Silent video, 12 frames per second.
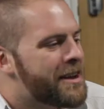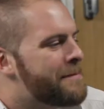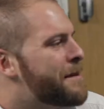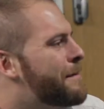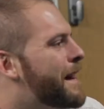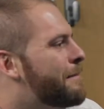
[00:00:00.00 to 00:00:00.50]
no,
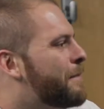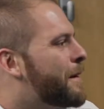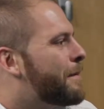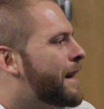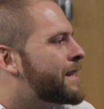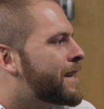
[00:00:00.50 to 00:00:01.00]
but, ima- but
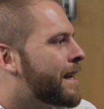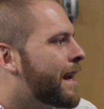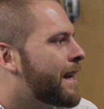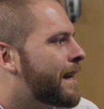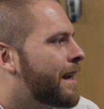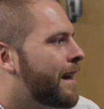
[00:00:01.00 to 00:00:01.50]
imagine
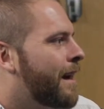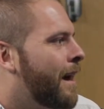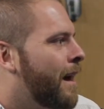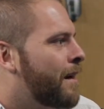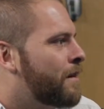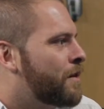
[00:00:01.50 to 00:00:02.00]
like
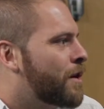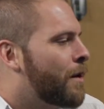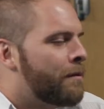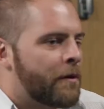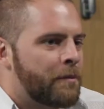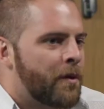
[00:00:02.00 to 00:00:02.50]
uh, no
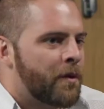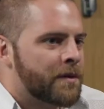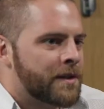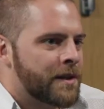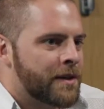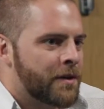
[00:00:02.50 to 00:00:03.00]
one
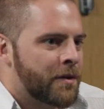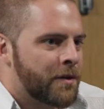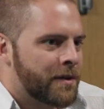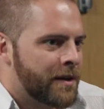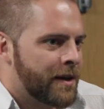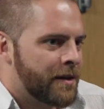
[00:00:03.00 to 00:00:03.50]
reports that you're
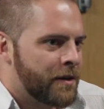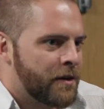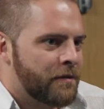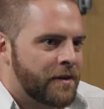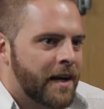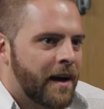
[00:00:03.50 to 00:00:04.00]
that
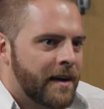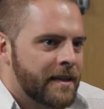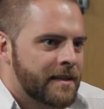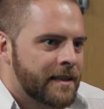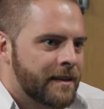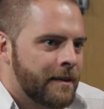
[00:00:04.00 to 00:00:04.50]
you've
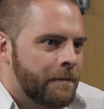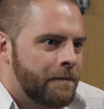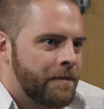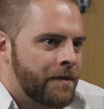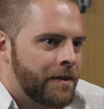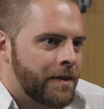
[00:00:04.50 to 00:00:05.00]
died
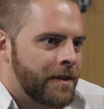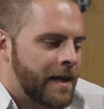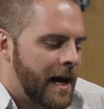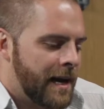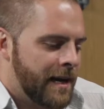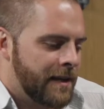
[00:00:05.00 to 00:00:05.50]

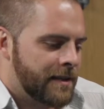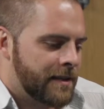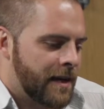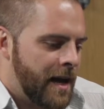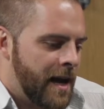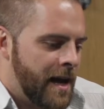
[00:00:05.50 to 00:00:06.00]
that is
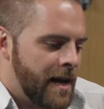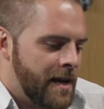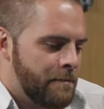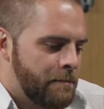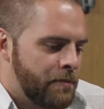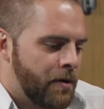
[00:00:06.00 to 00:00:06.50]

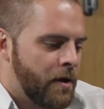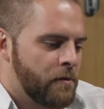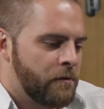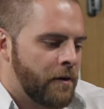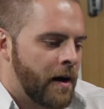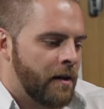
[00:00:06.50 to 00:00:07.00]
a
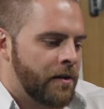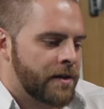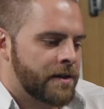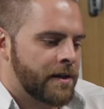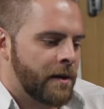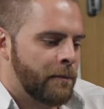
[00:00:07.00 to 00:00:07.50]
profile
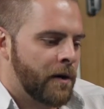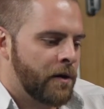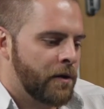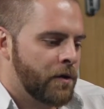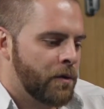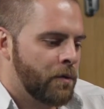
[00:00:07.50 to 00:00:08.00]
that's
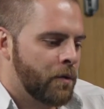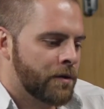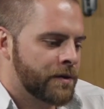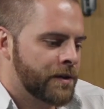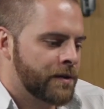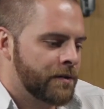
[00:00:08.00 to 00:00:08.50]
someone who
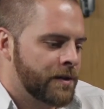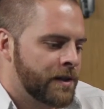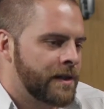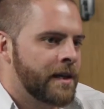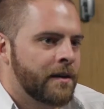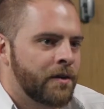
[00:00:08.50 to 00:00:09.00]
wants to
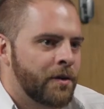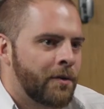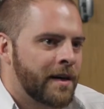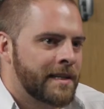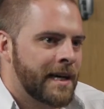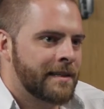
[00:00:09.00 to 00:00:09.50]
steal your
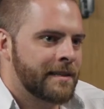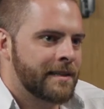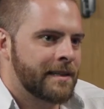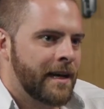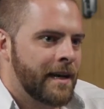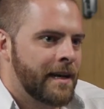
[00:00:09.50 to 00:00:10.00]

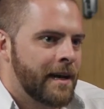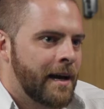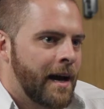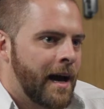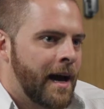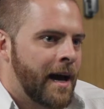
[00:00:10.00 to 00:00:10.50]
identity
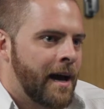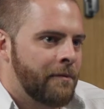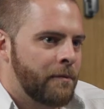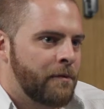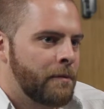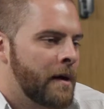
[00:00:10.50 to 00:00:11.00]

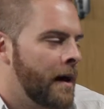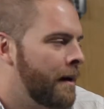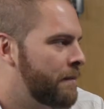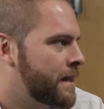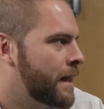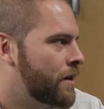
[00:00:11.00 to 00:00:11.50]
and uh,
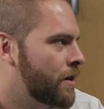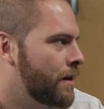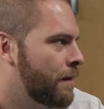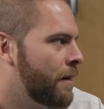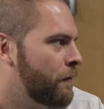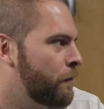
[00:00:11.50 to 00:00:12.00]
potentially
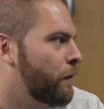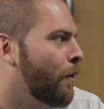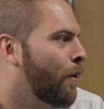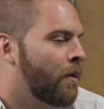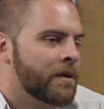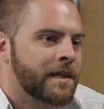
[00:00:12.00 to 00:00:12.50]
commit hmm.
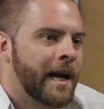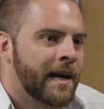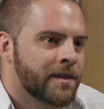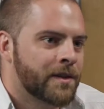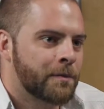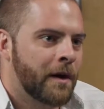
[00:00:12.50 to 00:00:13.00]
fraud mm.
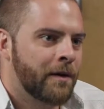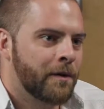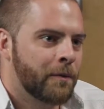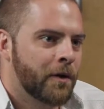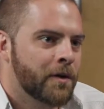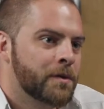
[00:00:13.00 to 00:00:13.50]
elsewhere in
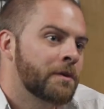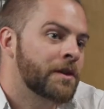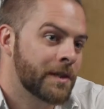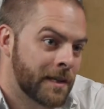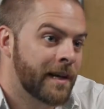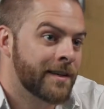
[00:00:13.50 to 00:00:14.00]
the world,
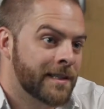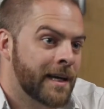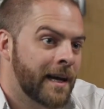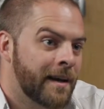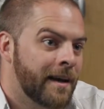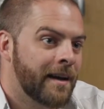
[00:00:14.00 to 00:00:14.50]
which is like you're
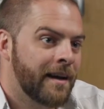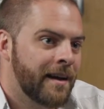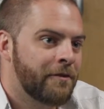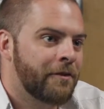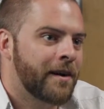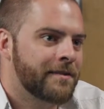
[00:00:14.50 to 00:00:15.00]
saying,
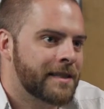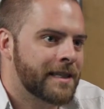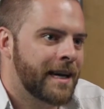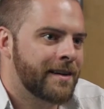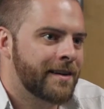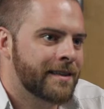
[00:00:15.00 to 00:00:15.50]
in five to
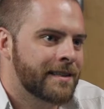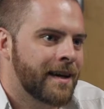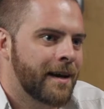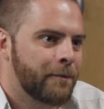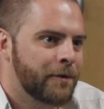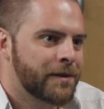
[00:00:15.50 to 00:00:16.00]
ten years'
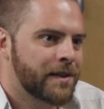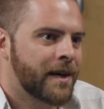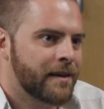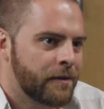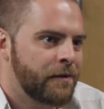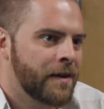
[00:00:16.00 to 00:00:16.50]
time, we'll
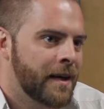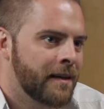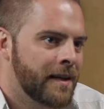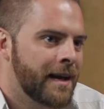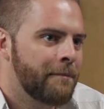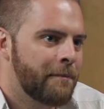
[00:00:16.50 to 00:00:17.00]
start to feel
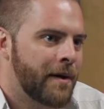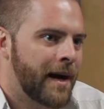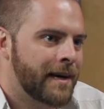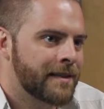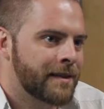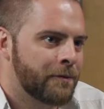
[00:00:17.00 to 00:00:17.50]
the
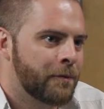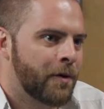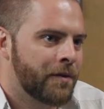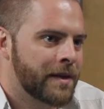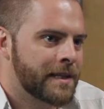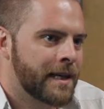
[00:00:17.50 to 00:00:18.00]
impact of
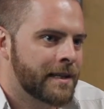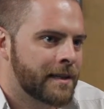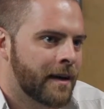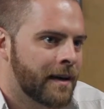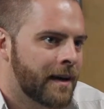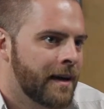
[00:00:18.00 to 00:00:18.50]
what this is.
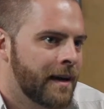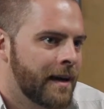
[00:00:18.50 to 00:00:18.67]
Like